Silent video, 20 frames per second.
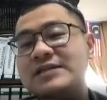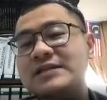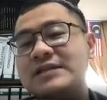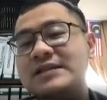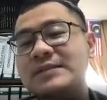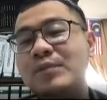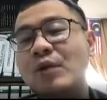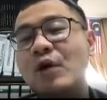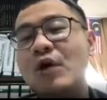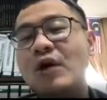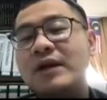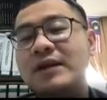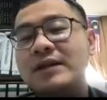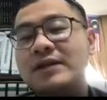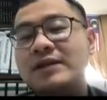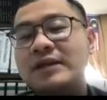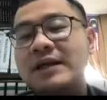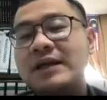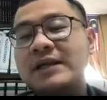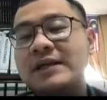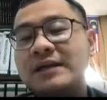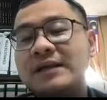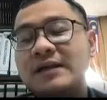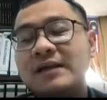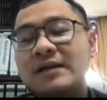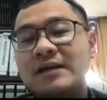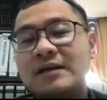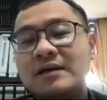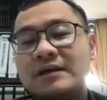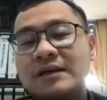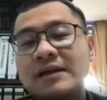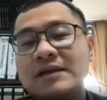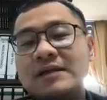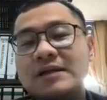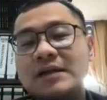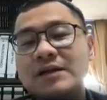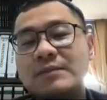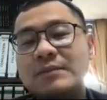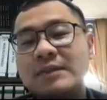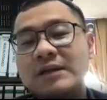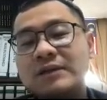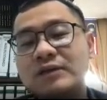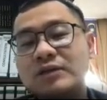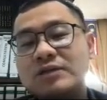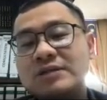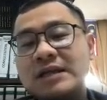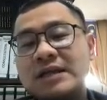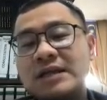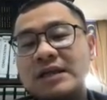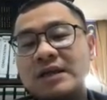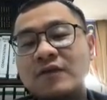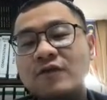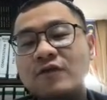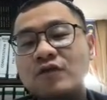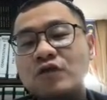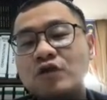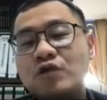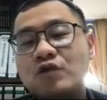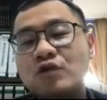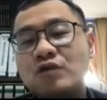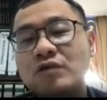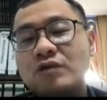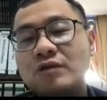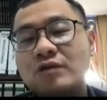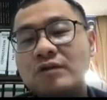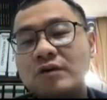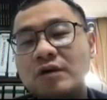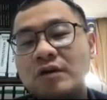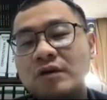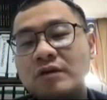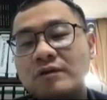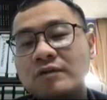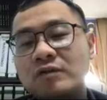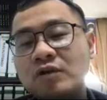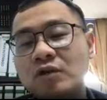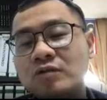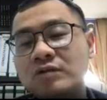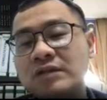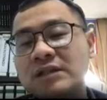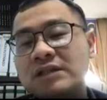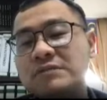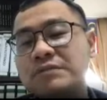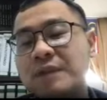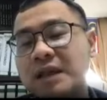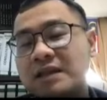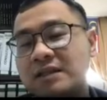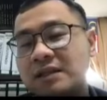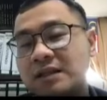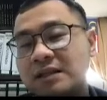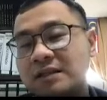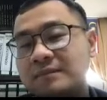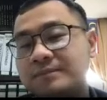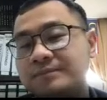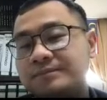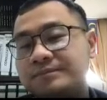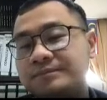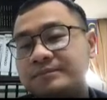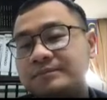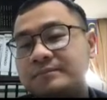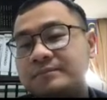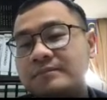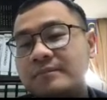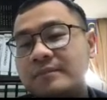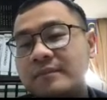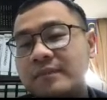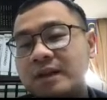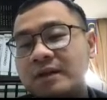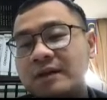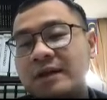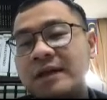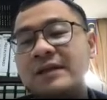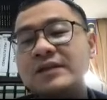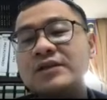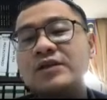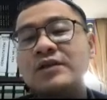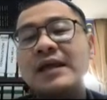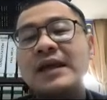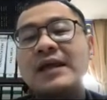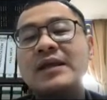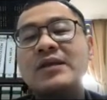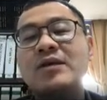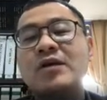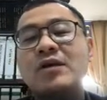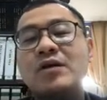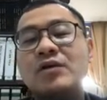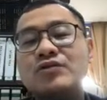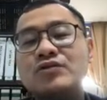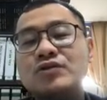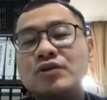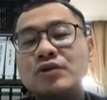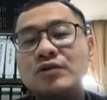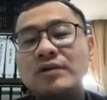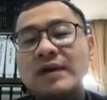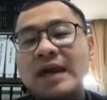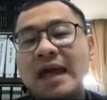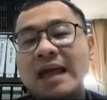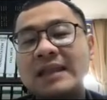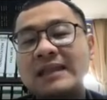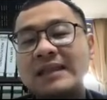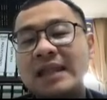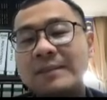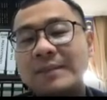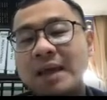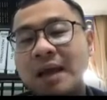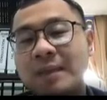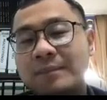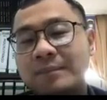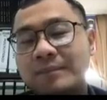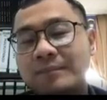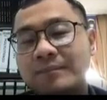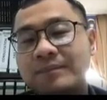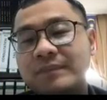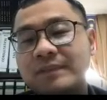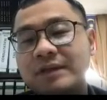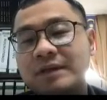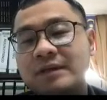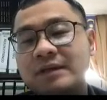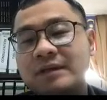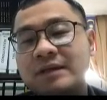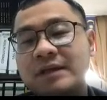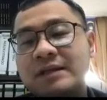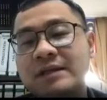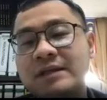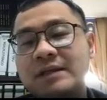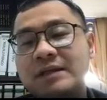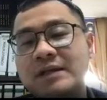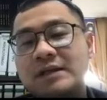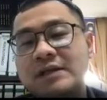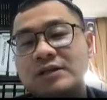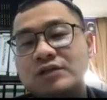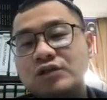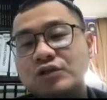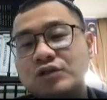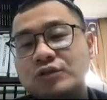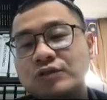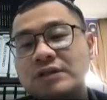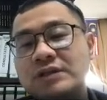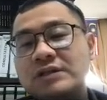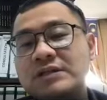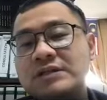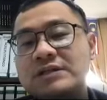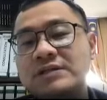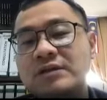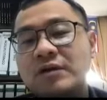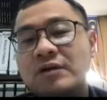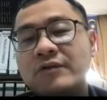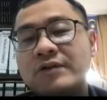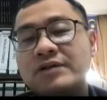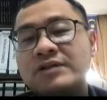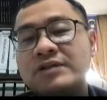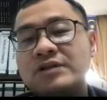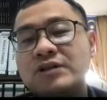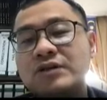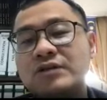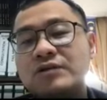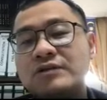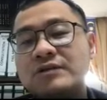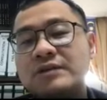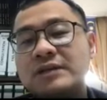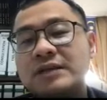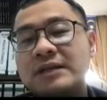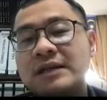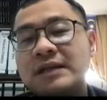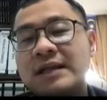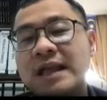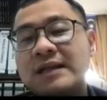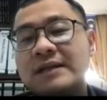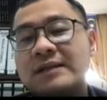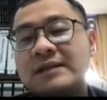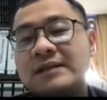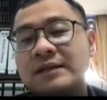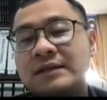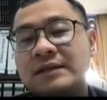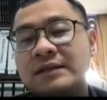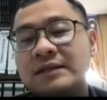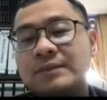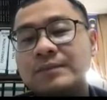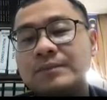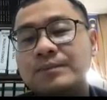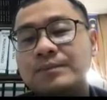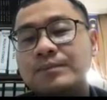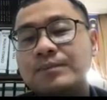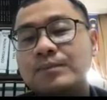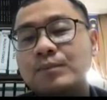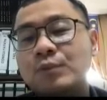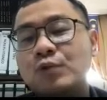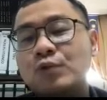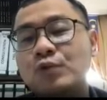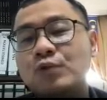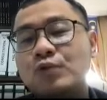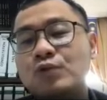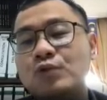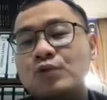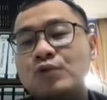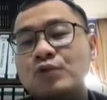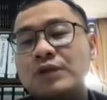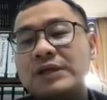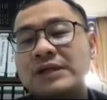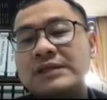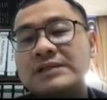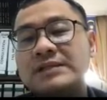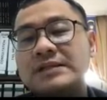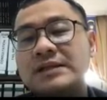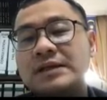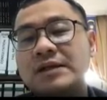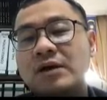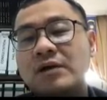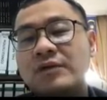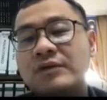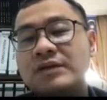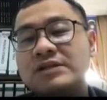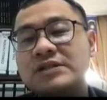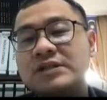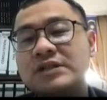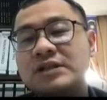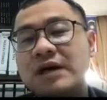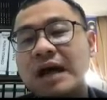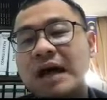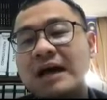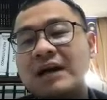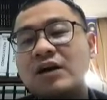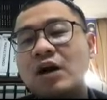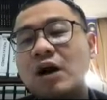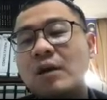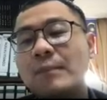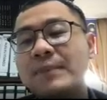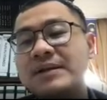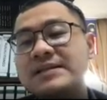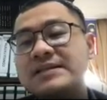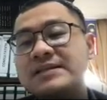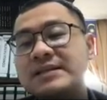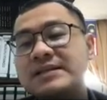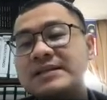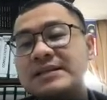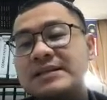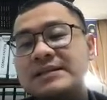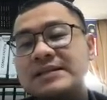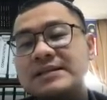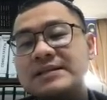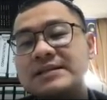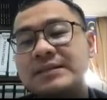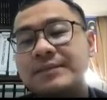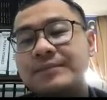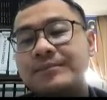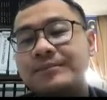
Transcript: point, right? Okay, meaning to say if you know this pattern, okay, you can also add them up. Okay, so this original, the lighter blue is the original uncompensated system.